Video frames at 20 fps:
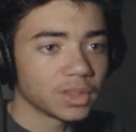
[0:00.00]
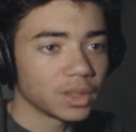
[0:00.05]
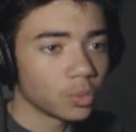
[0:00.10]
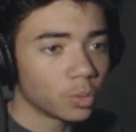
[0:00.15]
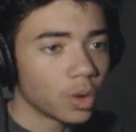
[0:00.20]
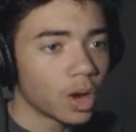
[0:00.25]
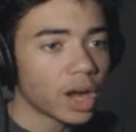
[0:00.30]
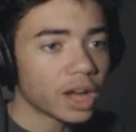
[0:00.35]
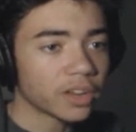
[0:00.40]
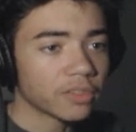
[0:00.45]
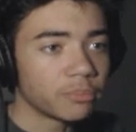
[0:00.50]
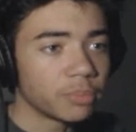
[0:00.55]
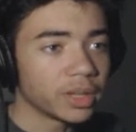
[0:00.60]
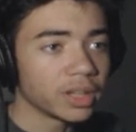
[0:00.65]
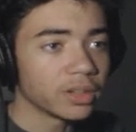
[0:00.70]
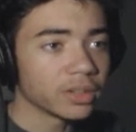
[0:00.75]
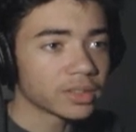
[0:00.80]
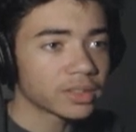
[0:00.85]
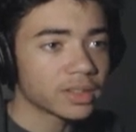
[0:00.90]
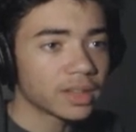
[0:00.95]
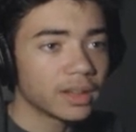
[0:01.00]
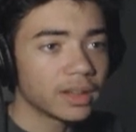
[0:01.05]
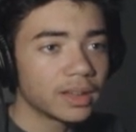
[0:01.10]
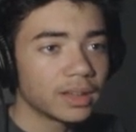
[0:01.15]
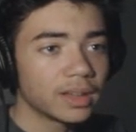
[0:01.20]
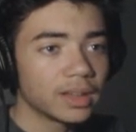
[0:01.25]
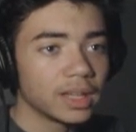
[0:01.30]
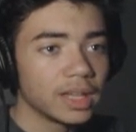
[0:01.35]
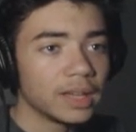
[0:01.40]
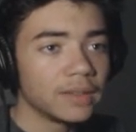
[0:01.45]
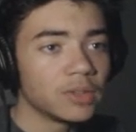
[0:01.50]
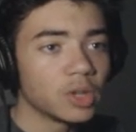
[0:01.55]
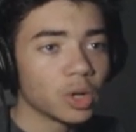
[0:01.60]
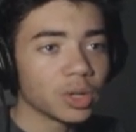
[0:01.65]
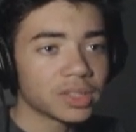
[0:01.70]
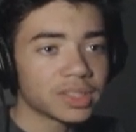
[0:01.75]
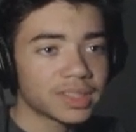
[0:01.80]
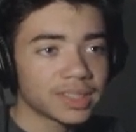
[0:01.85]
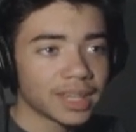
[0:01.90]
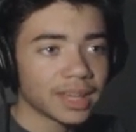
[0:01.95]
the wad of bills. Even
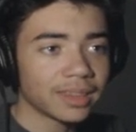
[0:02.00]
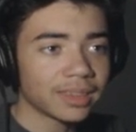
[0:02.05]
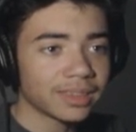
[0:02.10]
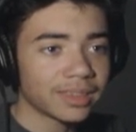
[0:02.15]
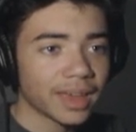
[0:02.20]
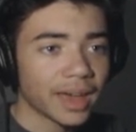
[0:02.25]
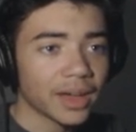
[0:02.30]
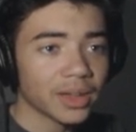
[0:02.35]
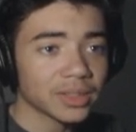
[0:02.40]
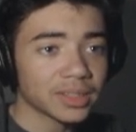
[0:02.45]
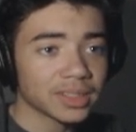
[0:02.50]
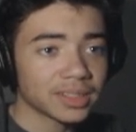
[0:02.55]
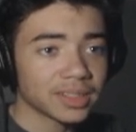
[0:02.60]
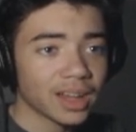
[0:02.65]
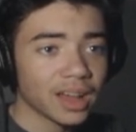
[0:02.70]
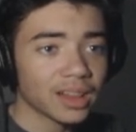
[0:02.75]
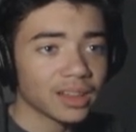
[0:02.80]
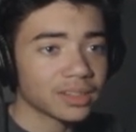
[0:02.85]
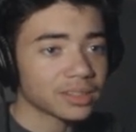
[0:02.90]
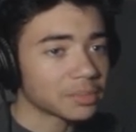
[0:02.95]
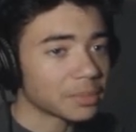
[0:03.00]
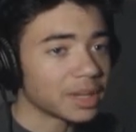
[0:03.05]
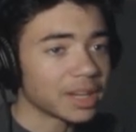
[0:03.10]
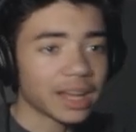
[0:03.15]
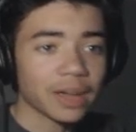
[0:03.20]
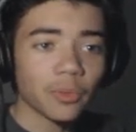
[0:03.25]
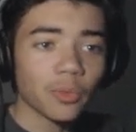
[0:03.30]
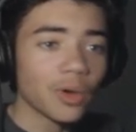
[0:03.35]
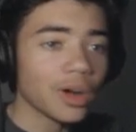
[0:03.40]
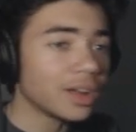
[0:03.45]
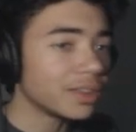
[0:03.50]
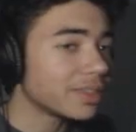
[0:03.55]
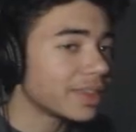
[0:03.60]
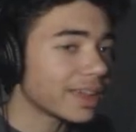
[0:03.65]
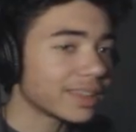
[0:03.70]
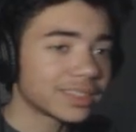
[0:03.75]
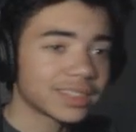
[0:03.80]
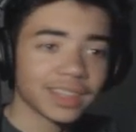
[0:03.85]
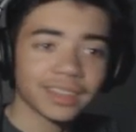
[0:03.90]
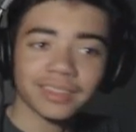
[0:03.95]
though it's $10,000, man, I want
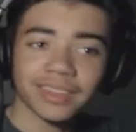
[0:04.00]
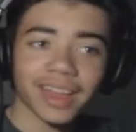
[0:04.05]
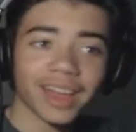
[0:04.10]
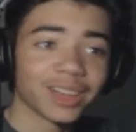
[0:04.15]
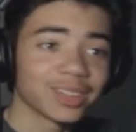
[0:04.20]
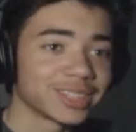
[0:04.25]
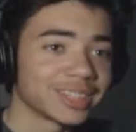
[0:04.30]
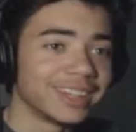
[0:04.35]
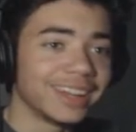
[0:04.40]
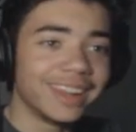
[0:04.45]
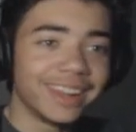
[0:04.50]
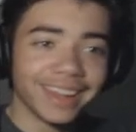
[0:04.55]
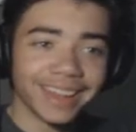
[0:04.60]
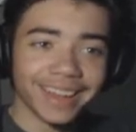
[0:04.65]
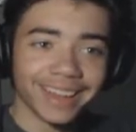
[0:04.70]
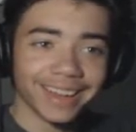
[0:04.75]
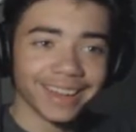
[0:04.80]
that 10,000.